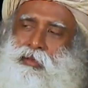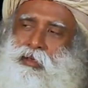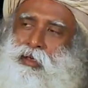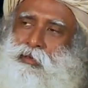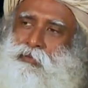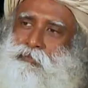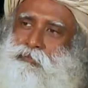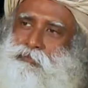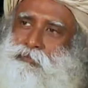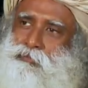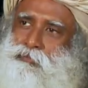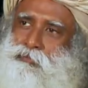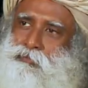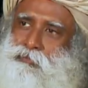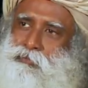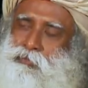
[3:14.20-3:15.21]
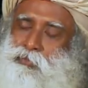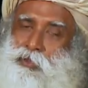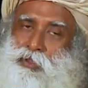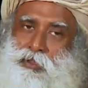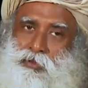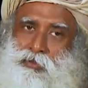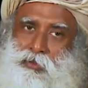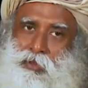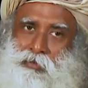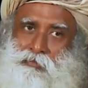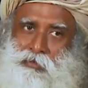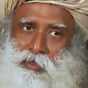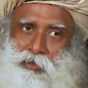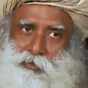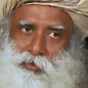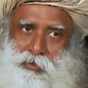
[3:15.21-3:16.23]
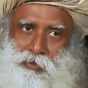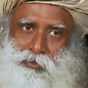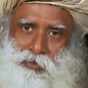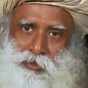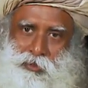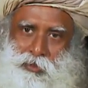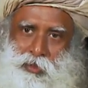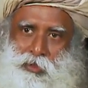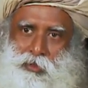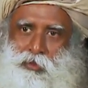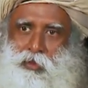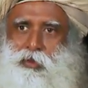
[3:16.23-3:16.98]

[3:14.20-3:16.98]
Now, whether you're available to it or